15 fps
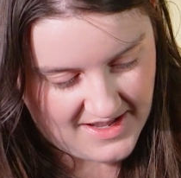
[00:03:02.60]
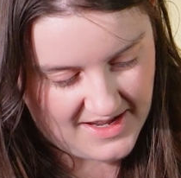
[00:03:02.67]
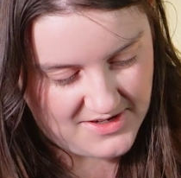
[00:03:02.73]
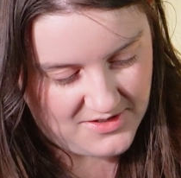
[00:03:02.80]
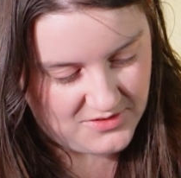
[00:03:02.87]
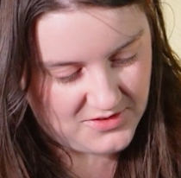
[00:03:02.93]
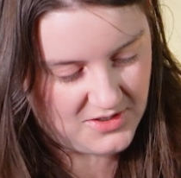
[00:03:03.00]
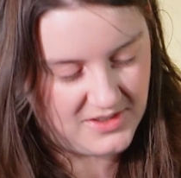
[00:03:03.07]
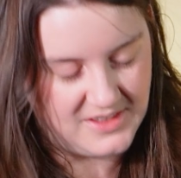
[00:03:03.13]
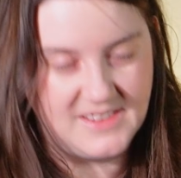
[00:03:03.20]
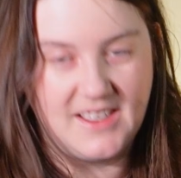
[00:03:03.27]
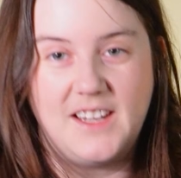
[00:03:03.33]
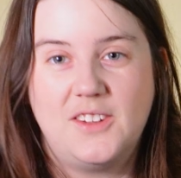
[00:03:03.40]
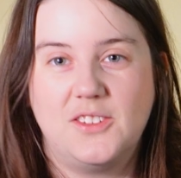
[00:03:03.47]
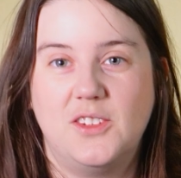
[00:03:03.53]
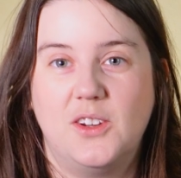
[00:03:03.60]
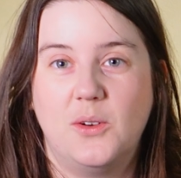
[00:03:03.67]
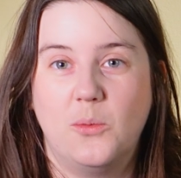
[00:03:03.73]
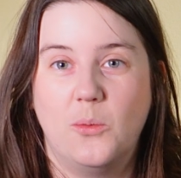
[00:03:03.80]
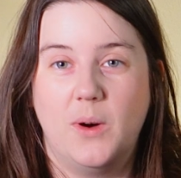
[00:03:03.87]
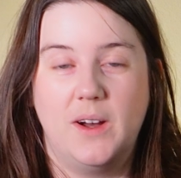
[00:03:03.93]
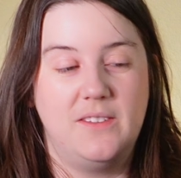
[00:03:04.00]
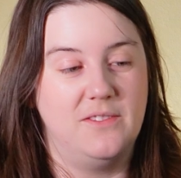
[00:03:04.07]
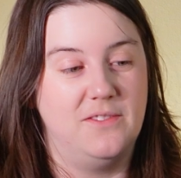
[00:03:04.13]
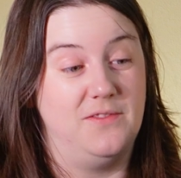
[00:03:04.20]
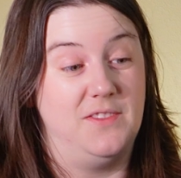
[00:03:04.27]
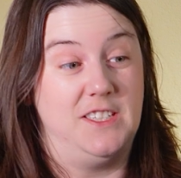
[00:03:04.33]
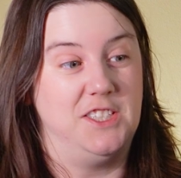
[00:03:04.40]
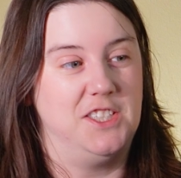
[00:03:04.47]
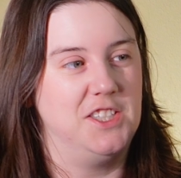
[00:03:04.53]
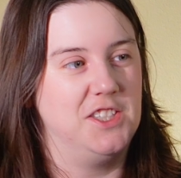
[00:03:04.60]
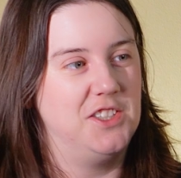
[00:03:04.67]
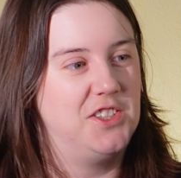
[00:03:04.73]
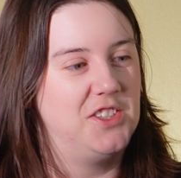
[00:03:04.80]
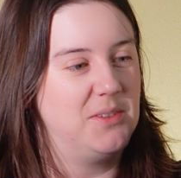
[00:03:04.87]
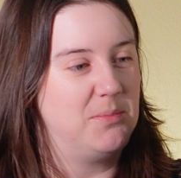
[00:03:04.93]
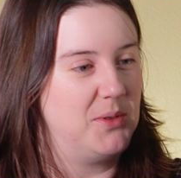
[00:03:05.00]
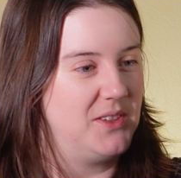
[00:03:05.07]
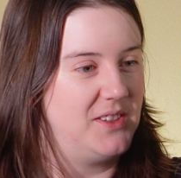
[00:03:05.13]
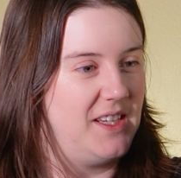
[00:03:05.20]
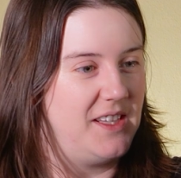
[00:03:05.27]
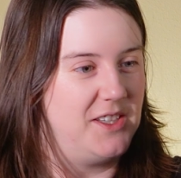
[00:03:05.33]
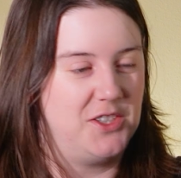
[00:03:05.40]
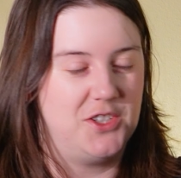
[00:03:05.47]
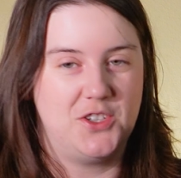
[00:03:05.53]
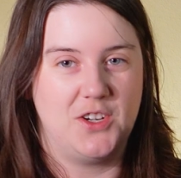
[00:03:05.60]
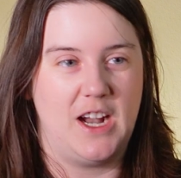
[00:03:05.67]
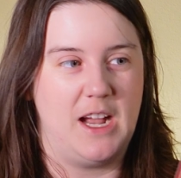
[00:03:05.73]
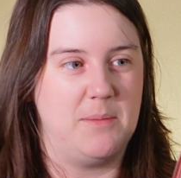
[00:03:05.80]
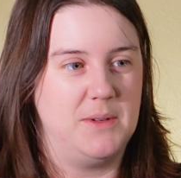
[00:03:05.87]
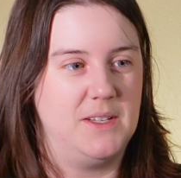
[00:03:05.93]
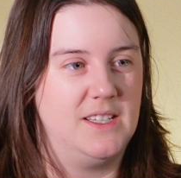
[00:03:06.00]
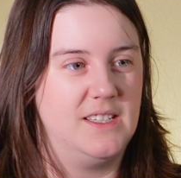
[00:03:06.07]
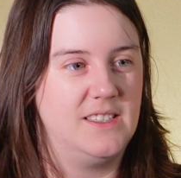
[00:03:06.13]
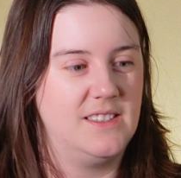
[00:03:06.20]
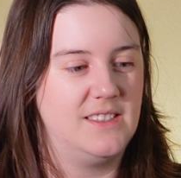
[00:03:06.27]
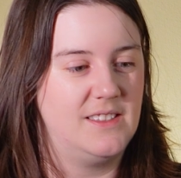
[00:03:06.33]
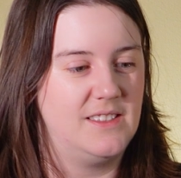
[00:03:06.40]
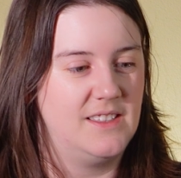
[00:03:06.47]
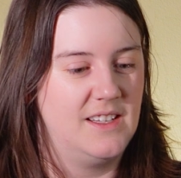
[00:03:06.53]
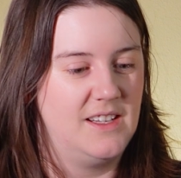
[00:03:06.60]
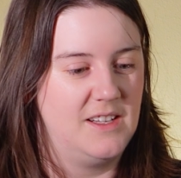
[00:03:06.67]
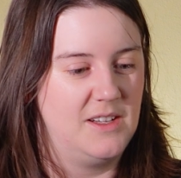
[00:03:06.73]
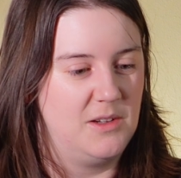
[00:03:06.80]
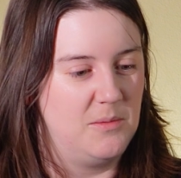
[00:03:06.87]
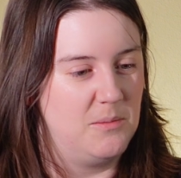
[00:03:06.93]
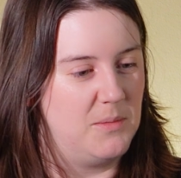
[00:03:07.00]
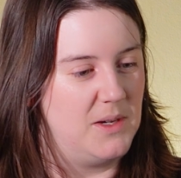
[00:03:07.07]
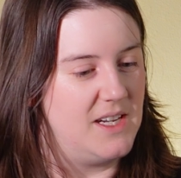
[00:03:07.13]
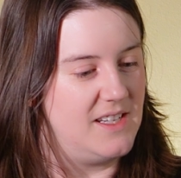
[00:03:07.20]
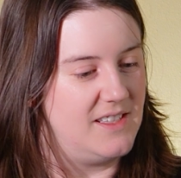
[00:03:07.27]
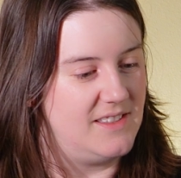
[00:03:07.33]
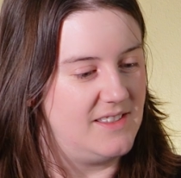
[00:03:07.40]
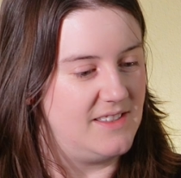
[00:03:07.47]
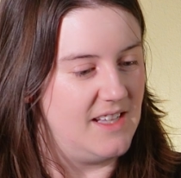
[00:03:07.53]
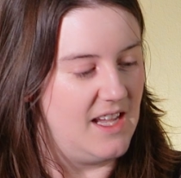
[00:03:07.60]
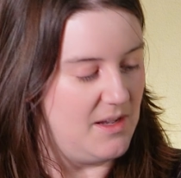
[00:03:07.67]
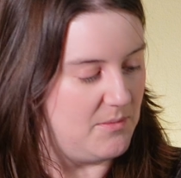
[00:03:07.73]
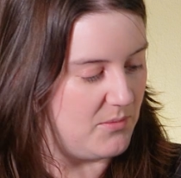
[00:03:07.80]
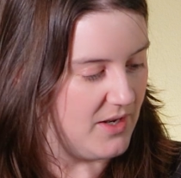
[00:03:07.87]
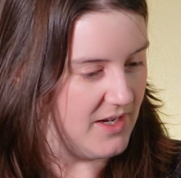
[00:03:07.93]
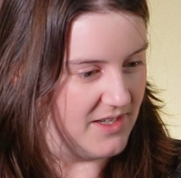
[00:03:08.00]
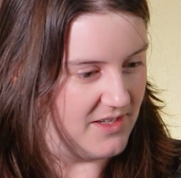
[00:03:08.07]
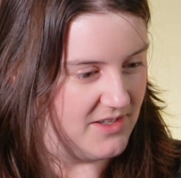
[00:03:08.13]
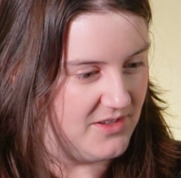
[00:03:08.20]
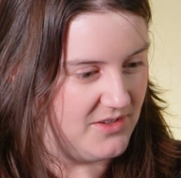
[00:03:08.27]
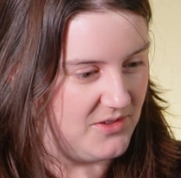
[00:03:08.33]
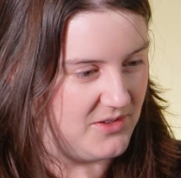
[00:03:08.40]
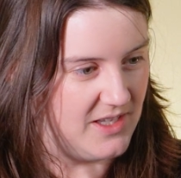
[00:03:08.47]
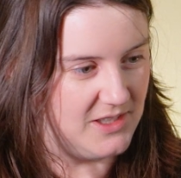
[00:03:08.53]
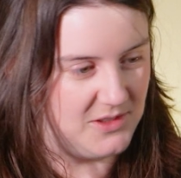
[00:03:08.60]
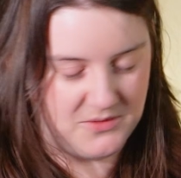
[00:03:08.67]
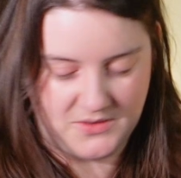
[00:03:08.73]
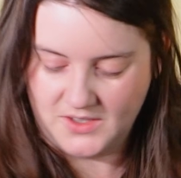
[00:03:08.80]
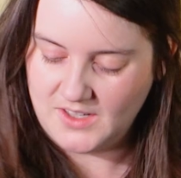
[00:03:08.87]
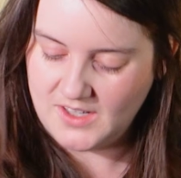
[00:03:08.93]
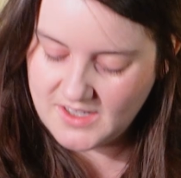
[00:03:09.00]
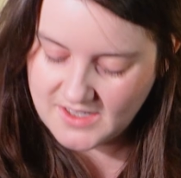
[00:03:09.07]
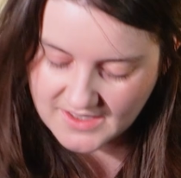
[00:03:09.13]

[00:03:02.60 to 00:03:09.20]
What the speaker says: I don't know, listen, I don't know what vintage per se the strap is, but it's not brand new, that's for